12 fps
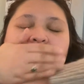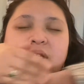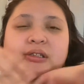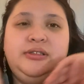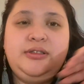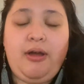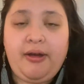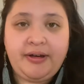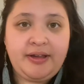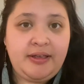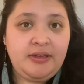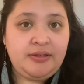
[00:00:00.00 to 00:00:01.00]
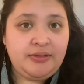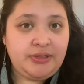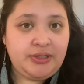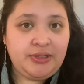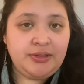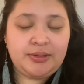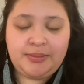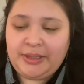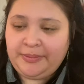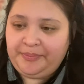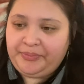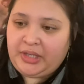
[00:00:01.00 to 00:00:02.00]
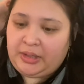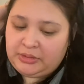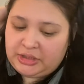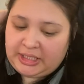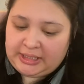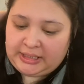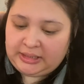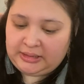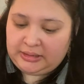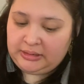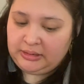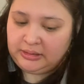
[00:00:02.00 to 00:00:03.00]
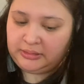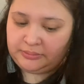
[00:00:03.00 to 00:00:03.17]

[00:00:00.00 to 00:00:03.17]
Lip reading: Sorry, excuse me. I will check in